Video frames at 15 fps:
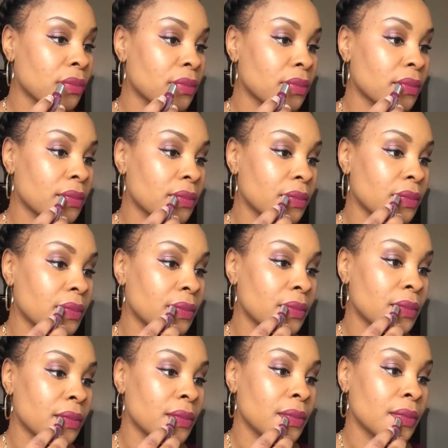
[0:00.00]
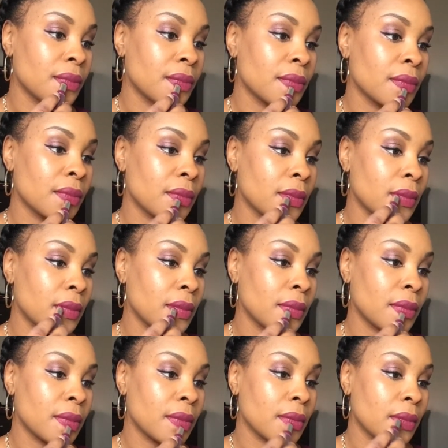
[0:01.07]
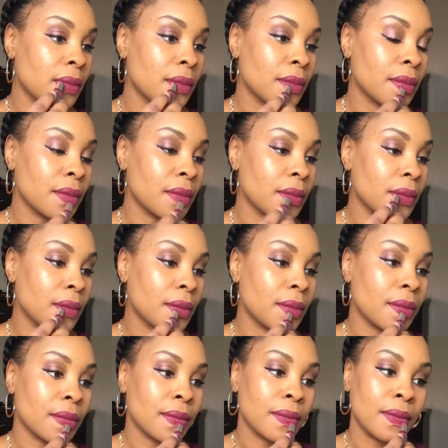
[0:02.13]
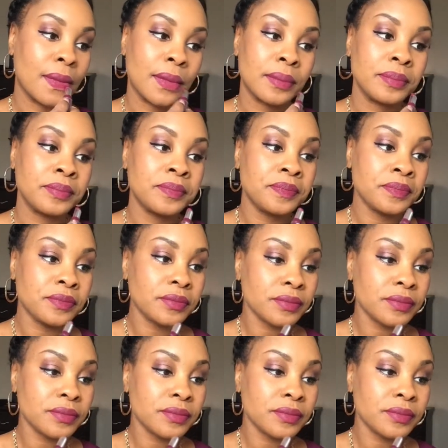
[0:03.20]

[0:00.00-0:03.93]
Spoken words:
(silence)